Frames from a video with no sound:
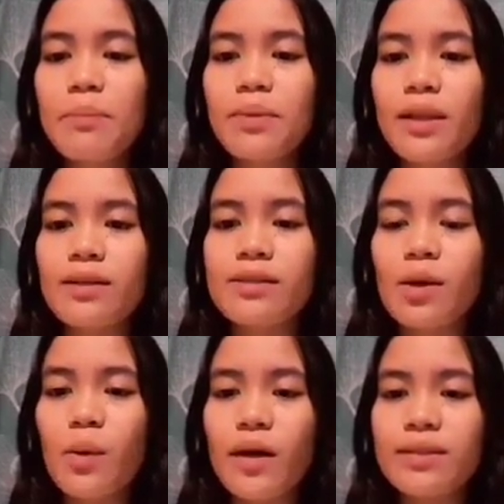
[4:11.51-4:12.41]
plus
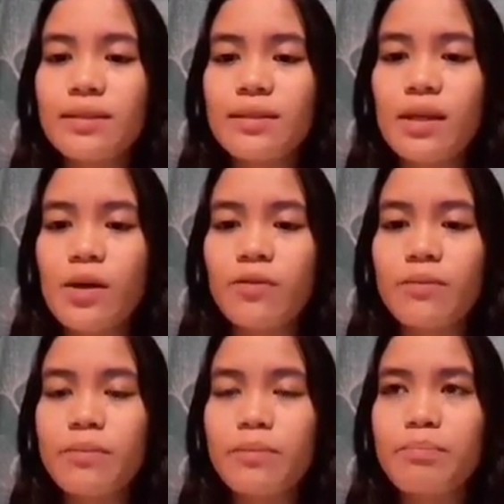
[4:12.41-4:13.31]
the quantity of
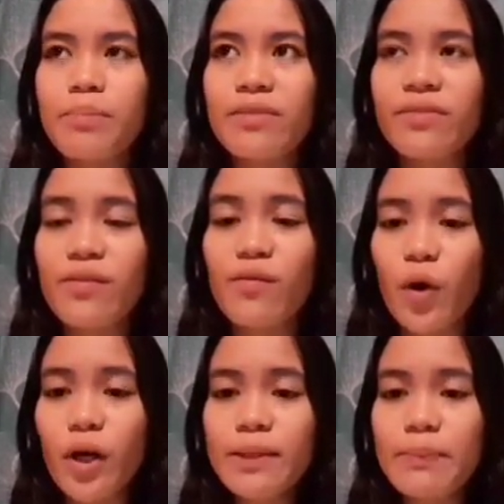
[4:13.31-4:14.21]
perfect
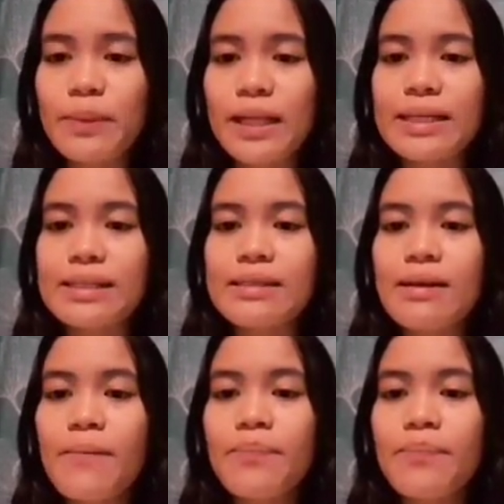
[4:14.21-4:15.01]
fourth plus